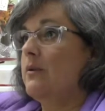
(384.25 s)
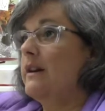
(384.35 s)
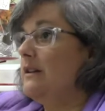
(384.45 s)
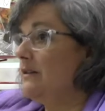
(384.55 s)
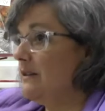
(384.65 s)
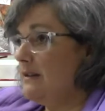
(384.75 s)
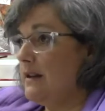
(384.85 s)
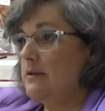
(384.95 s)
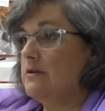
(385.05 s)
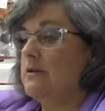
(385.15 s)
what your
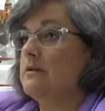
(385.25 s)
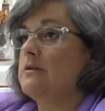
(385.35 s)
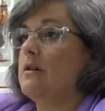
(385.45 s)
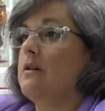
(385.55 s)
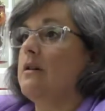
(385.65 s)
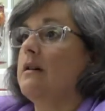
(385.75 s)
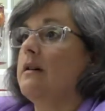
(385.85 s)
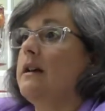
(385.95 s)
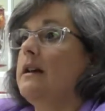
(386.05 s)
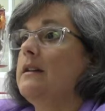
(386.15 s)
intentions
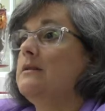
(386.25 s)
are.